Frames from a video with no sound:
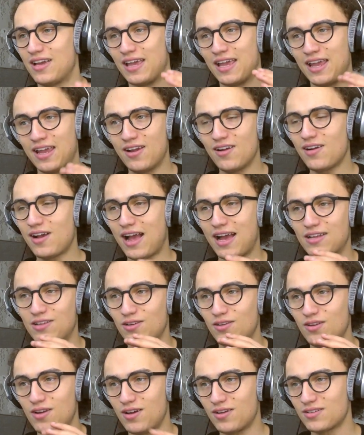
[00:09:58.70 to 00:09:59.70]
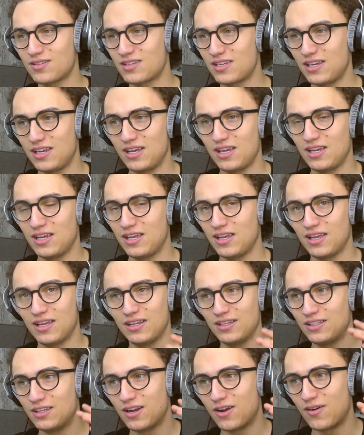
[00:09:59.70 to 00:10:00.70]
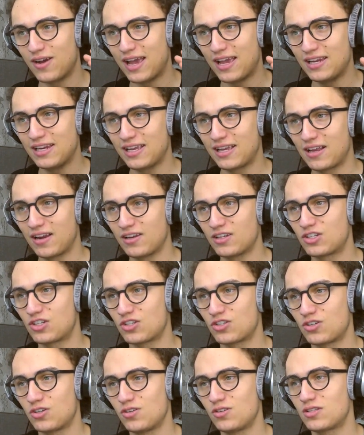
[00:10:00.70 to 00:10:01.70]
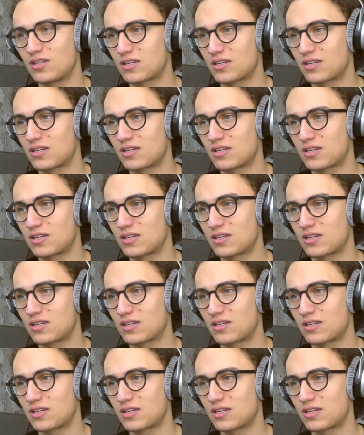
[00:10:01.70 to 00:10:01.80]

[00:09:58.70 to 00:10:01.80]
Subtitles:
Here, I do not see, you know, any glitches used